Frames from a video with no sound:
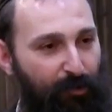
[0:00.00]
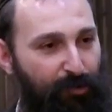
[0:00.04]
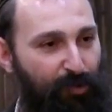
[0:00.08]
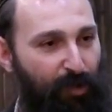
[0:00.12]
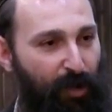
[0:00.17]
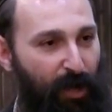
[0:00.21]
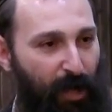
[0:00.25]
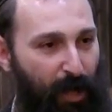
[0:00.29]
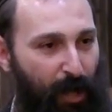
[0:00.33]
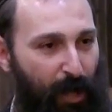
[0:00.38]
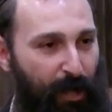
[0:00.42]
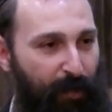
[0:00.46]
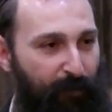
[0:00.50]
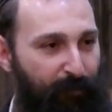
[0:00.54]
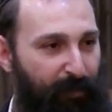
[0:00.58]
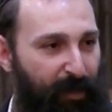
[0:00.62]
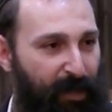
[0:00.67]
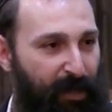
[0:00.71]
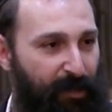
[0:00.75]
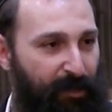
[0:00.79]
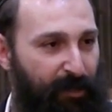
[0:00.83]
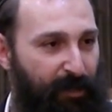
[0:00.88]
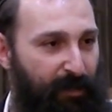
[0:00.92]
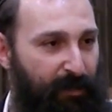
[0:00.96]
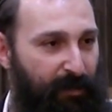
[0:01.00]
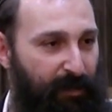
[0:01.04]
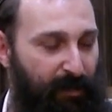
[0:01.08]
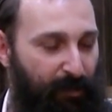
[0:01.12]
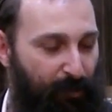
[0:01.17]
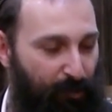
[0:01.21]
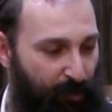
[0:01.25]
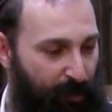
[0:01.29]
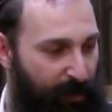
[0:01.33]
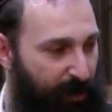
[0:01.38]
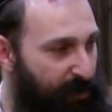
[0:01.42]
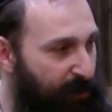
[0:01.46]
to a heart patient
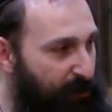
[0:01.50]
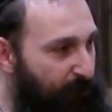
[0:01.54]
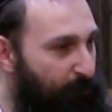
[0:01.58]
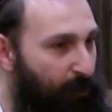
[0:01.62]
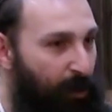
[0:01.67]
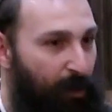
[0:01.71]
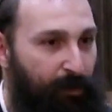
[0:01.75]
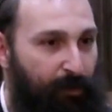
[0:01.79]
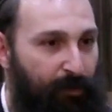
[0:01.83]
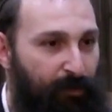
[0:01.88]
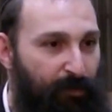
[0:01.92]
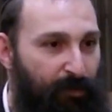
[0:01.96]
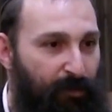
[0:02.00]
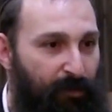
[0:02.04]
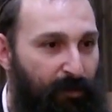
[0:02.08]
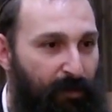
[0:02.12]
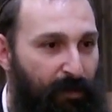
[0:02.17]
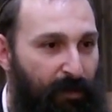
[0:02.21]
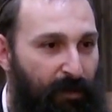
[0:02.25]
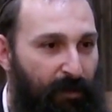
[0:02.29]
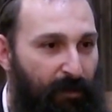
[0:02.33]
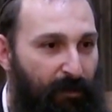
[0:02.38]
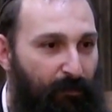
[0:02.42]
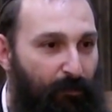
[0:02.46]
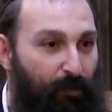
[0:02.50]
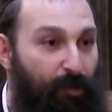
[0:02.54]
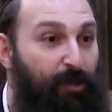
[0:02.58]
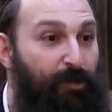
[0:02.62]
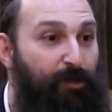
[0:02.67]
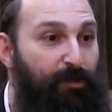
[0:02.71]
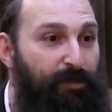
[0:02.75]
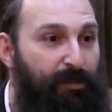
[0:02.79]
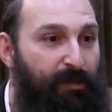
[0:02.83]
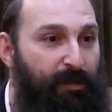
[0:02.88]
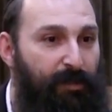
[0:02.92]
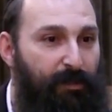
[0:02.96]
and look at the monitor. What
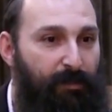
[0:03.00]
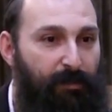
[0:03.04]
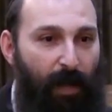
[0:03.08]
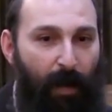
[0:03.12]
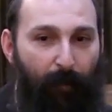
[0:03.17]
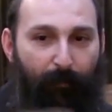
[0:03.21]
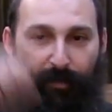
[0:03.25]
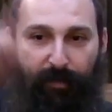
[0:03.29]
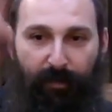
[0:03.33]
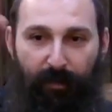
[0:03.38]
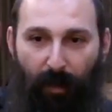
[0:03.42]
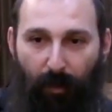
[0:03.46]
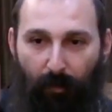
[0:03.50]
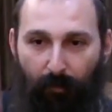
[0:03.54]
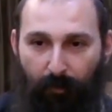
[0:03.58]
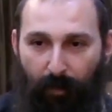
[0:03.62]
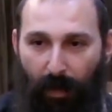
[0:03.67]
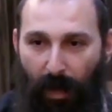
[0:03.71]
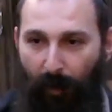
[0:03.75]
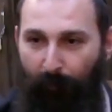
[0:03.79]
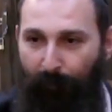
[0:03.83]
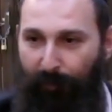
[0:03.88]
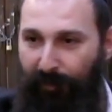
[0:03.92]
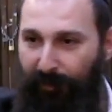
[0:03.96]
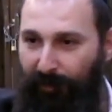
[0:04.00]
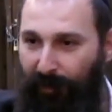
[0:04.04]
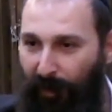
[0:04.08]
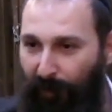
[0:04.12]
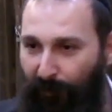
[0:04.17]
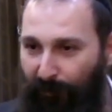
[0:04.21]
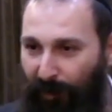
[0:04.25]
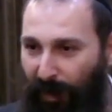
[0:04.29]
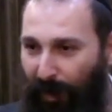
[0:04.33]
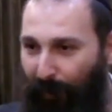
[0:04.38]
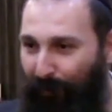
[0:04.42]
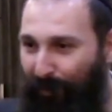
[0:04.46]
do you see? Up and down, up and
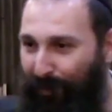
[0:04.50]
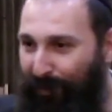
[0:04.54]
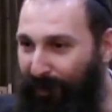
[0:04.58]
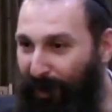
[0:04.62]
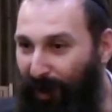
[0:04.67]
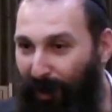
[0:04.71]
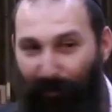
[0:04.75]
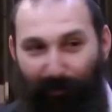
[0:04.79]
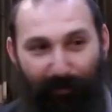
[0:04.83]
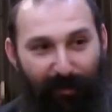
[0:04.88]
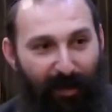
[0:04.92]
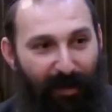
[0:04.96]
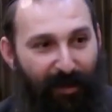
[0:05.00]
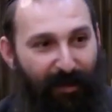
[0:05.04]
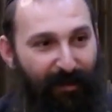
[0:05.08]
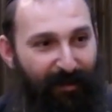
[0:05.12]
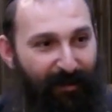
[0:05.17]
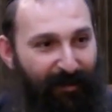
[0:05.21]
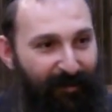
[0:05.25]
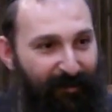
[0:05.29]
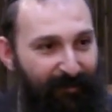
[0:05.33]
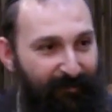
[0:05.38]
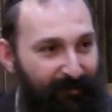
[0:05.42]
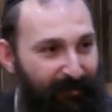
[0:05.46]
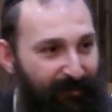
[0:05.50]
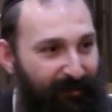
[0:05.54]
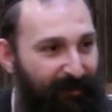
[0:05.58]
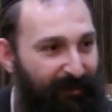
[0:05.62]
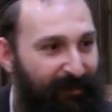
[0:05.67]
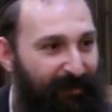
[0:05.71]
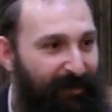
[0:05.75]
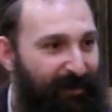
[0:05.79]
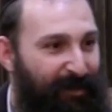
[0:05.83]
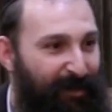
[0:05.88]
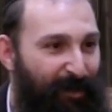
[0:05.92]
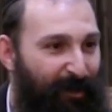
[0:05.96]
down, up and down.
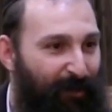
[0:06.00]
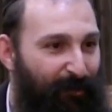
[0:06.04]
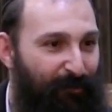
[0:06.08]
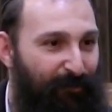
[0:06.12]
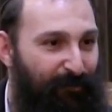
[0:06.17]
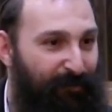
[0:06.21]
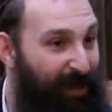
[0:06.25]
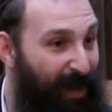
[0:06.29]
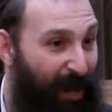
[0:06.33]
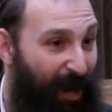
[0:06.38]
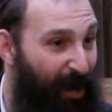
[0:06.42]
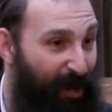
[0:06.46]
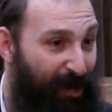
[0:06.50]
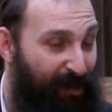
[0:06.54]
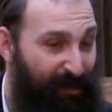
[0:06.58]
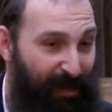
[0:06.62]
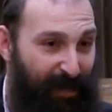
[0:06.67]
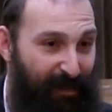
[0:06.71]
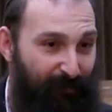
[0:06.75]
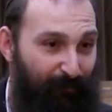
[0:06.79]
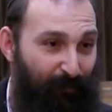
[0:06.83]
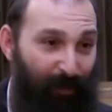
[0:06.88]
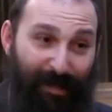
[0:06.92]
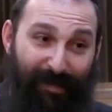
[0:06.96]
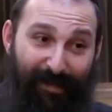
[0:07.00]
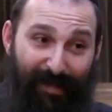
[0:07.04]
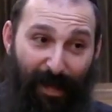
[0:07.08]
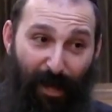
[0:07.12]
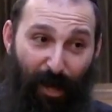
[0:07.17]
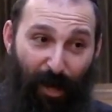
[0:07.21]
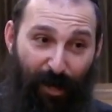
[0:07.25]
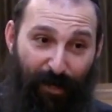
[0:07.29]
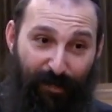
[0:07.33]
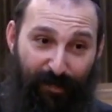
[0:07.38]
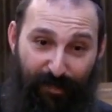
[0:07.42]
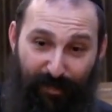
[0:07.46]
You know, the heart, that, when the
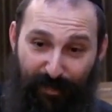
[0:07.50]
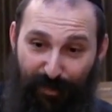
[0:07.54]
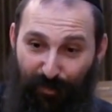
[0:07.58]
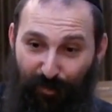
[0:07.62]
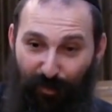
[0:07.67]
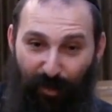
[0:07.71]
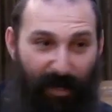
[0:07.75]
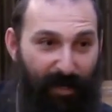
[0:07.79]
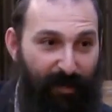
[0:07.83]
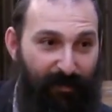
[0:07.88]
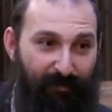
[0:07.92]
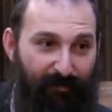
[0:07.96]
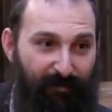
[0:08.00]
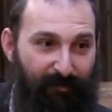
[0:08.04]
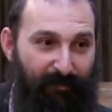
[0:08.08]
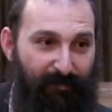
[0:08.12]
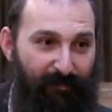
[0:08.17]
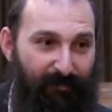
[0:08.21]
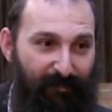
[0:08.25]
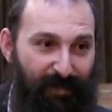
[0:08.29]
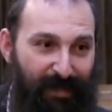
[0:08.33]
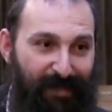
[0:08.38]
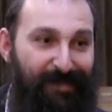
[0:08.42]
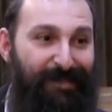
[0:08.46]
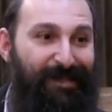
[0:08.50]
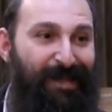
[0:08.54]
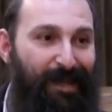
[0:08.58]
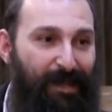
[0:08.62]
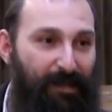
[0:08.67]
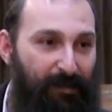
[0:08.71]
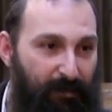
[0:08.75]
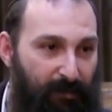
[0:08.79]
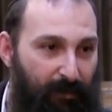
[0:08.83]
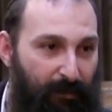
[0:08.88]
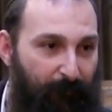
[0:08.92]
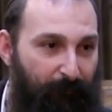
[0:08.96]
heart is straight, that's
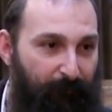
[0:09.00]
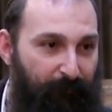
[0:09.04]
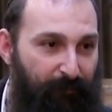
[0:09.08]
dead.